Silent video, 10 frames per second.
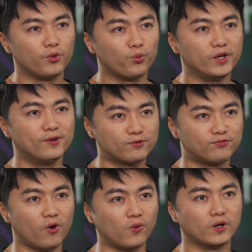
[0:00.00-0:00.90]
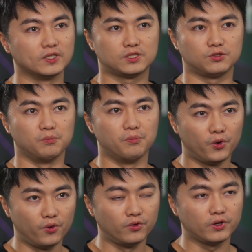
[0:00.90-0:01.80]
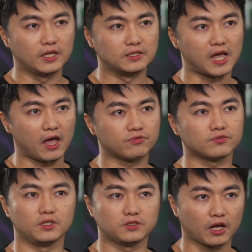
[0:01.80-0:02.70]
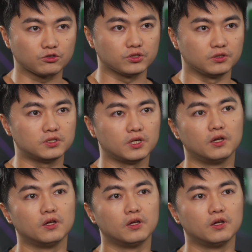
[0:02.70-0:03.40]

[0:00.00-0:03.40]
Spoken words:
We look forward to more in-depth discussions